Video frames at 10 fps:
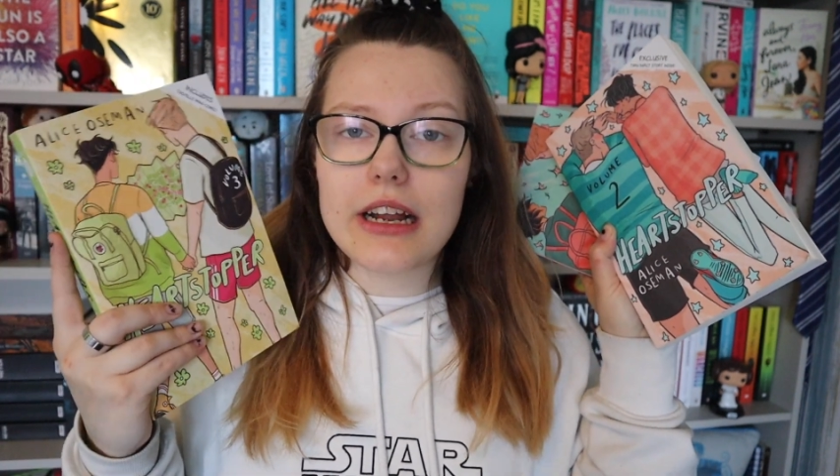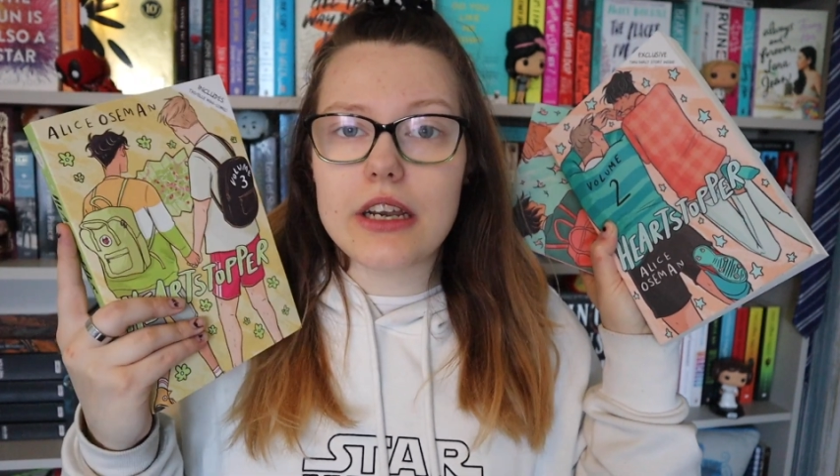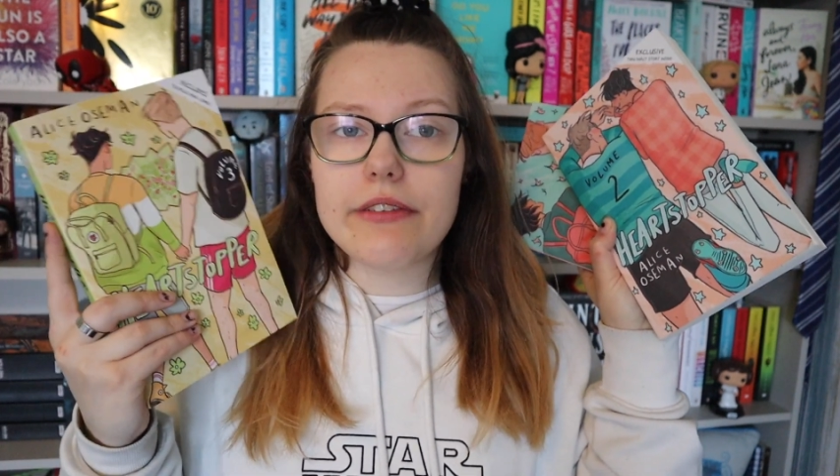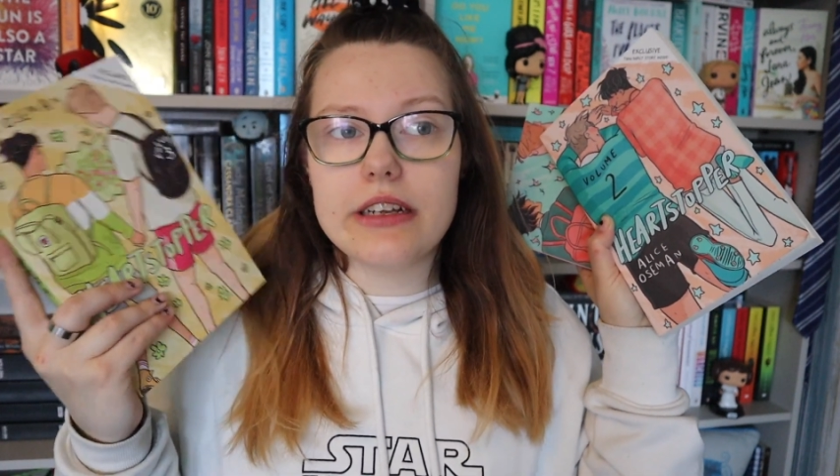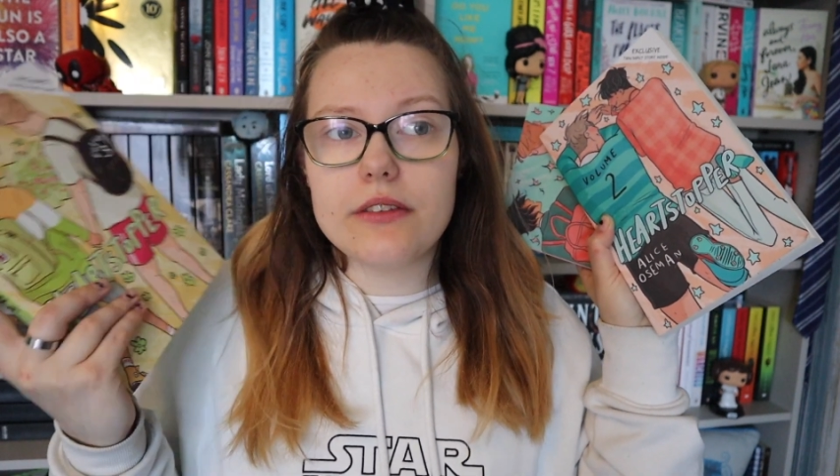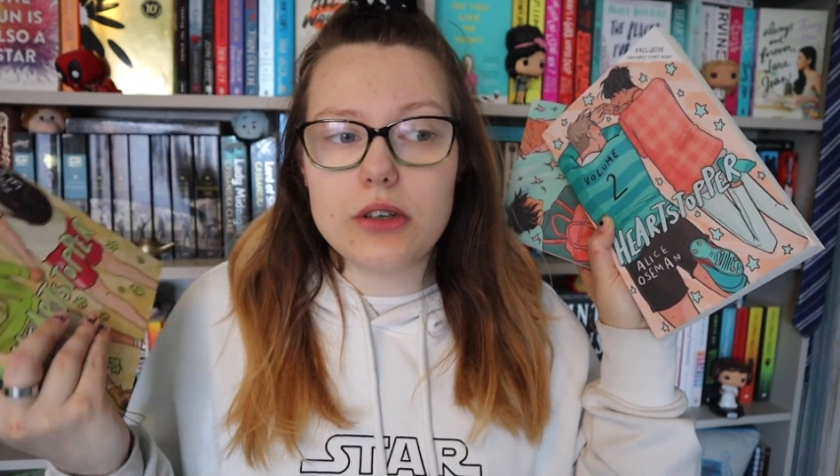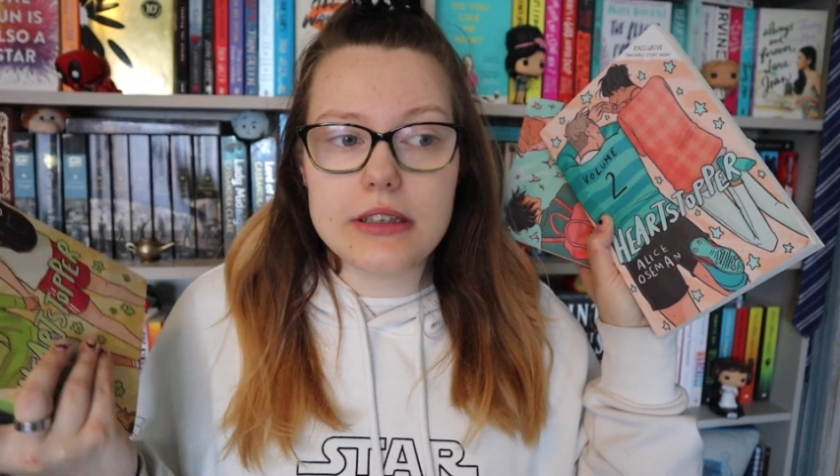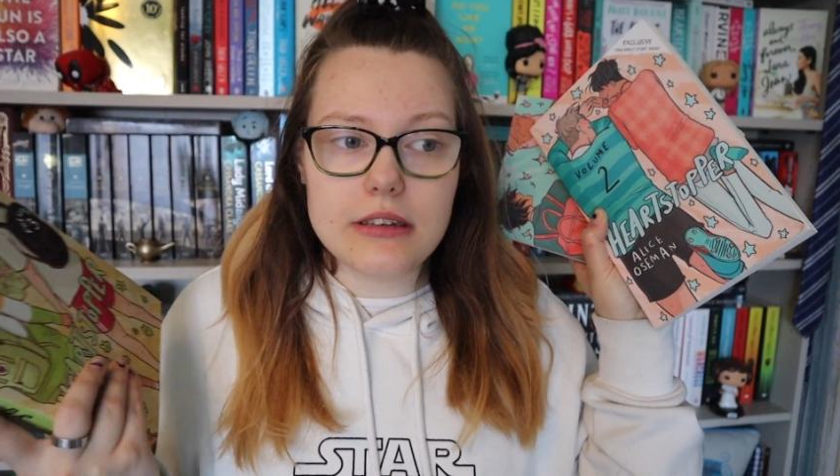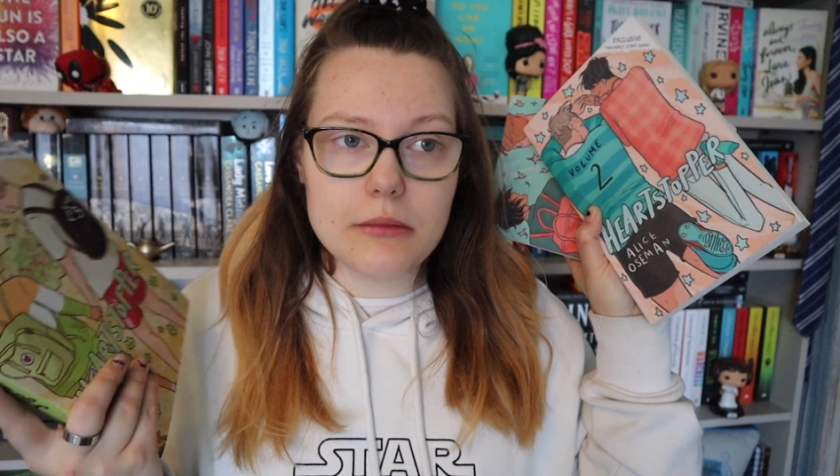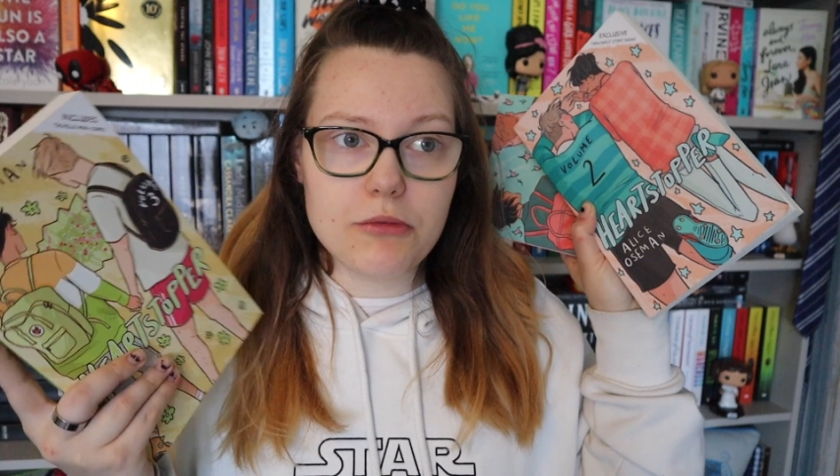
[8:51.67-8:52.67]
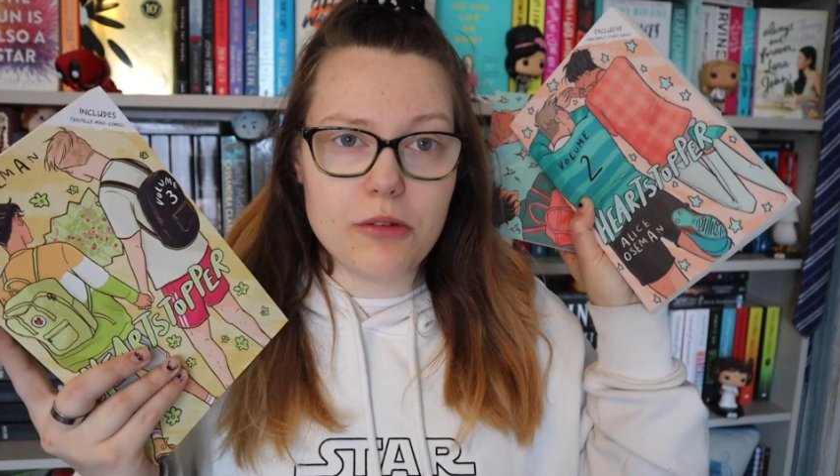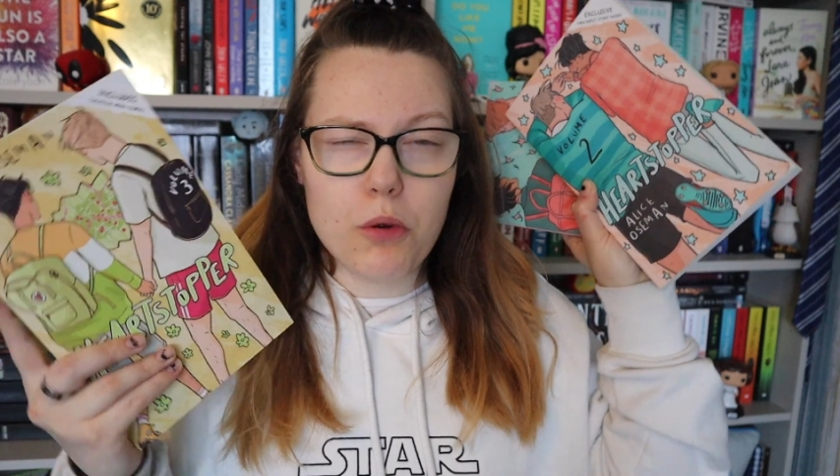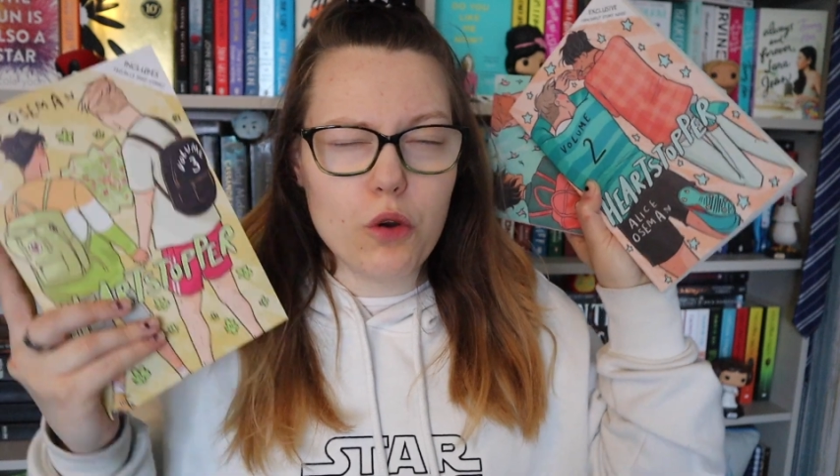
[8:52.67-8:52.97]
and readers' voices and just